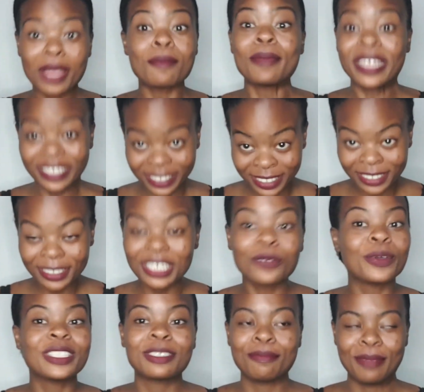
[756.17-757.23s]
a mess. It
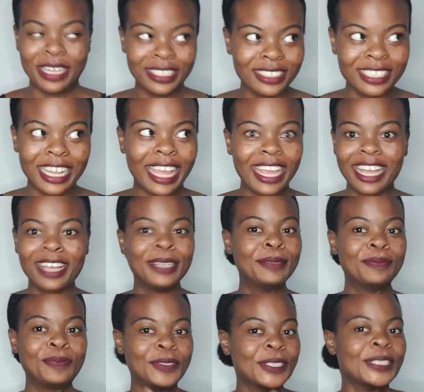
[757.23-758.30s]
was a mess. Like,
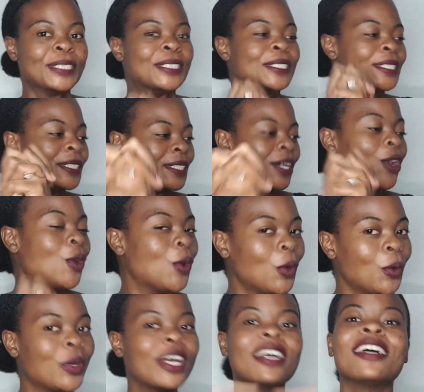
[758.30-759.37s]

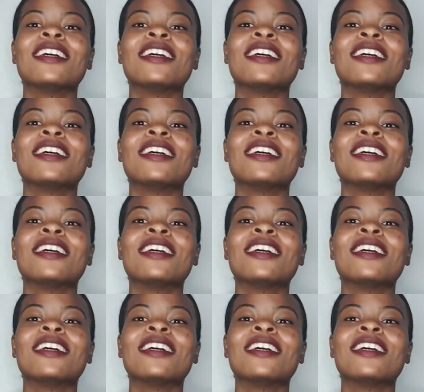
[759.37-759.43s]
whew.